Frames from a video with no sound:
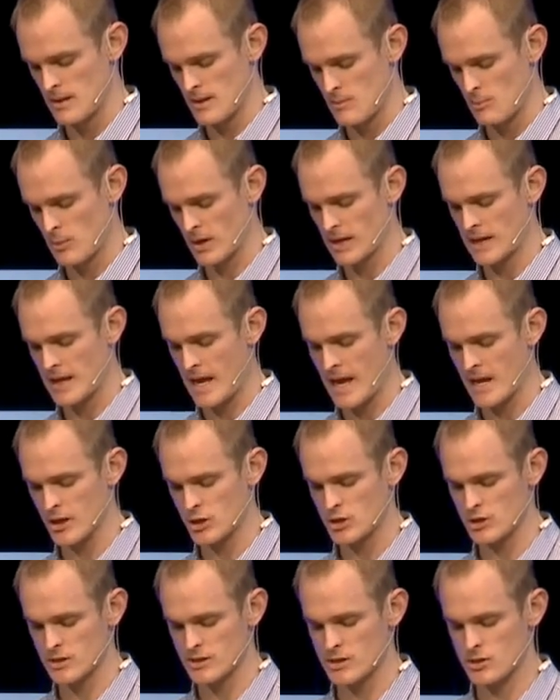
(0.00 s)
but an
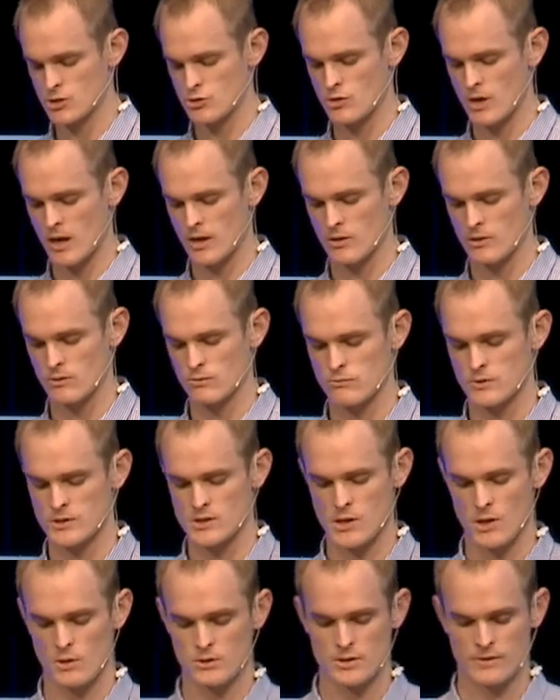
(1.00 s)
anxious struggle
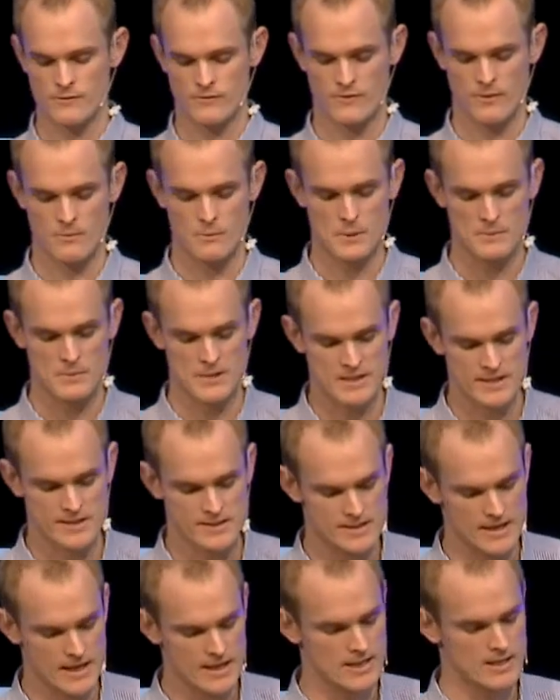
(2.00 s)
resulting from the
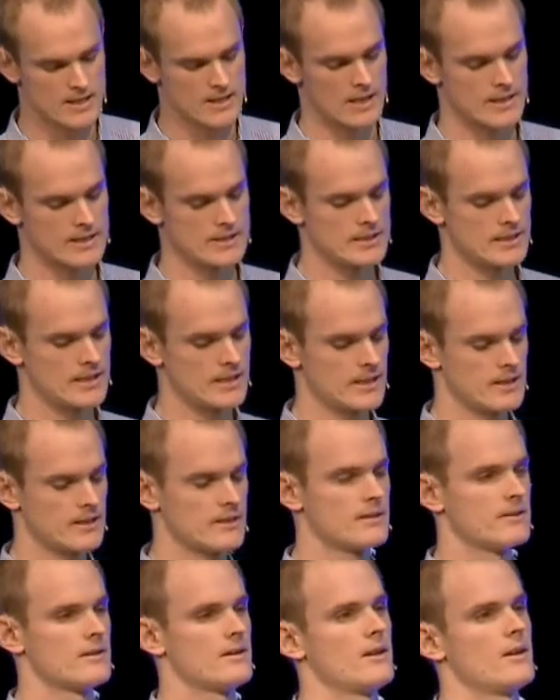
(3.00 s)
mistaken idea
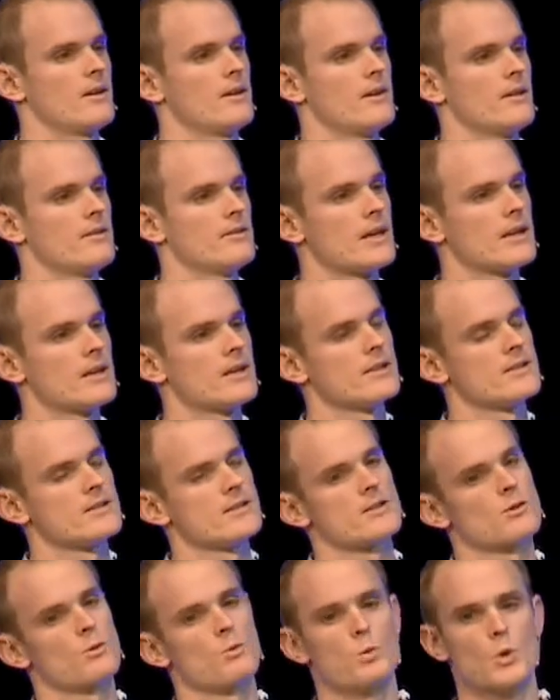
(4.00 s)
that it
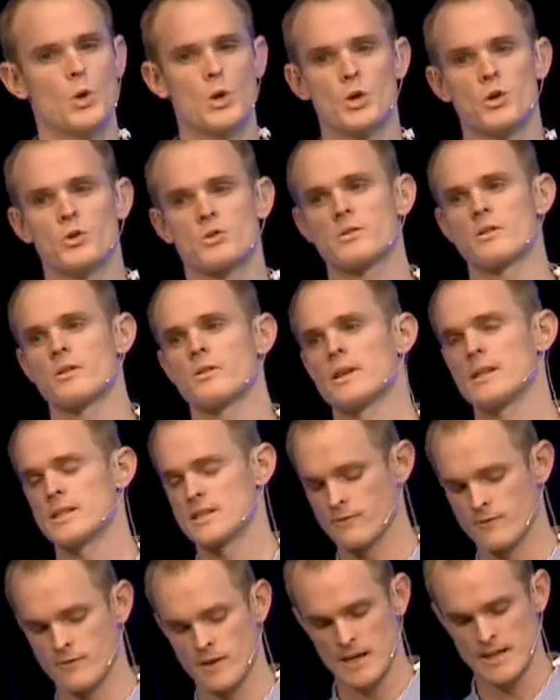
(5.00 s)
is the world that
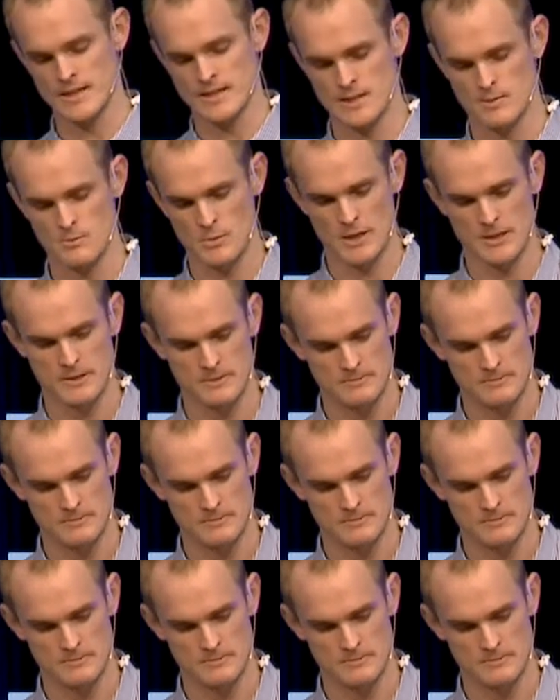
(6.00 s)
defines me.